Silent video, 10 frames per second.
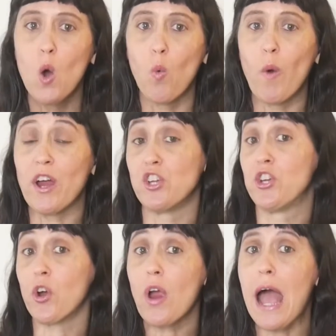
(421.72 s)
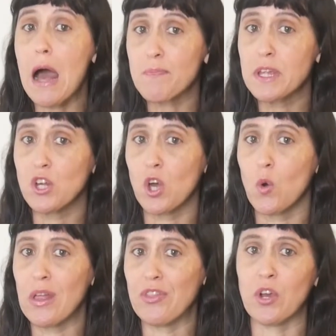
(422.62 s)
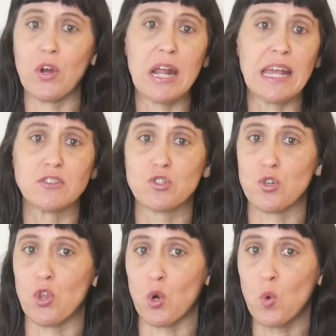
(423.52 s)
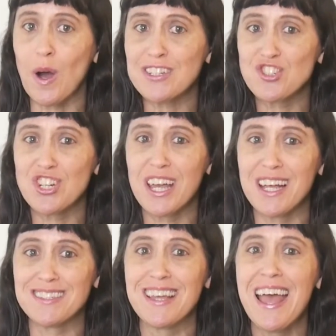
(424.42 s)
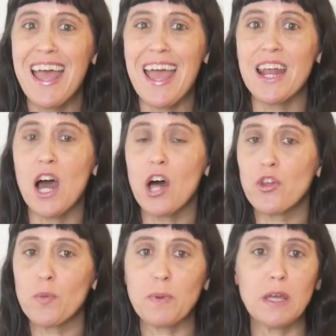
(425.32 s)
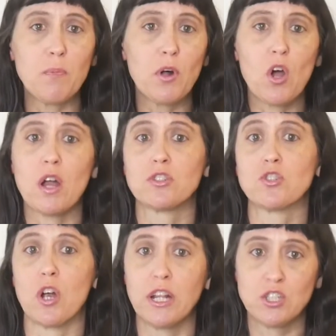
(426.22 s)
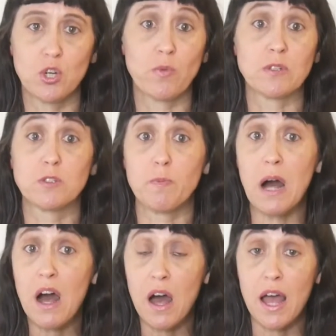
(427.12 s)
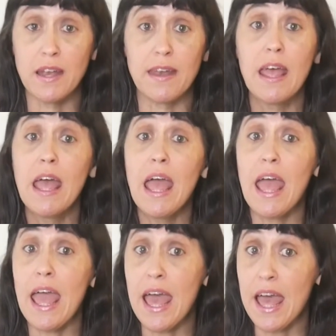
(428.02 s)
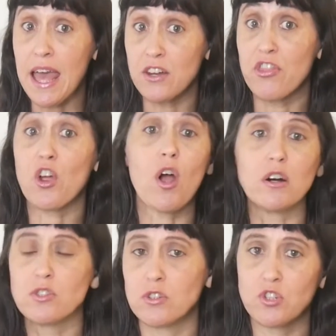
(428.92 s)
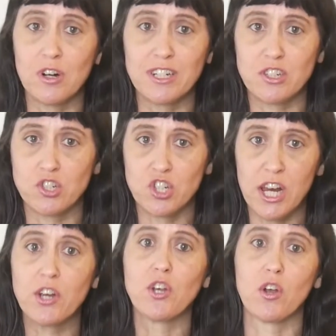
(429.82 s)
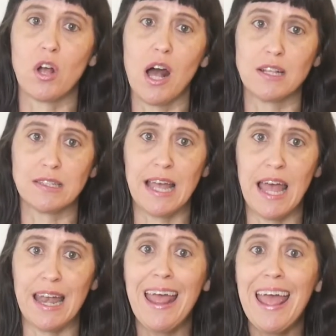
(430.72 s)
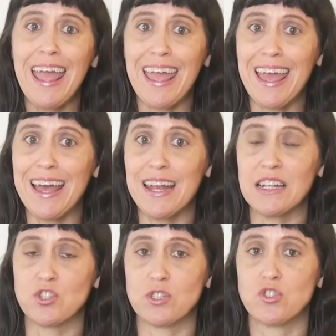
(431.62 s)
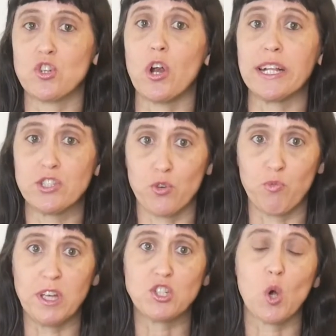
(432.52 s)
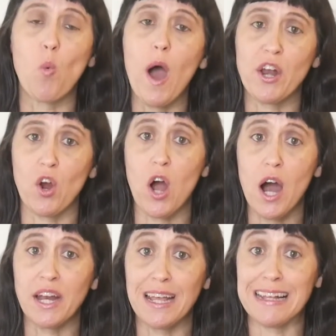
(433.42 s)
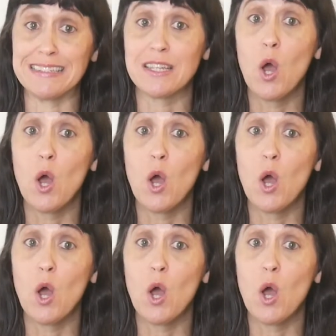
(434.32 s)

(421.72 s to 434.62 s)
where you're happy to go in there and answer their questions, and other people are starting to respond, and they're also starting to share your content, and it's starting to reach a wider audience